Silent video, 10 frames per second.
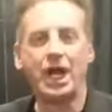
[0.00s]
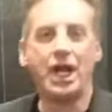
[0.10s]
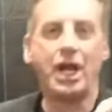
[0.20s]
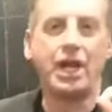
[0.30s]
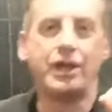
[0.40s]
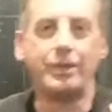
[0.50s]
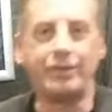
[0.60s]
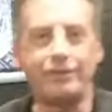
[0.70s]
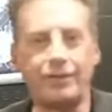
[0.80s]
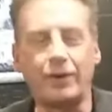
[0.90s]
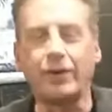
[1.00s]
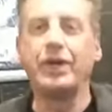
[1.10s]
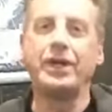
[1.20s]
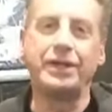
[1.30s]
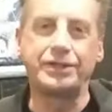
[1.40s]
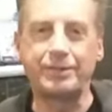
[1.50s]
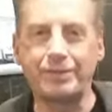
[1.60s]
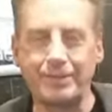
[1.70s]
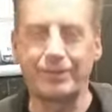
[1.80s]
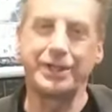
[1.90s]
The before is the
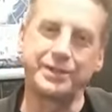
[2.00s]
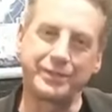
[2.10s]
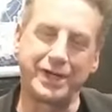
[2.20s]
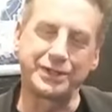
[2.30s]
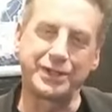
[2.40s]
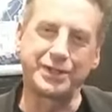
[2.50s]
preparation process.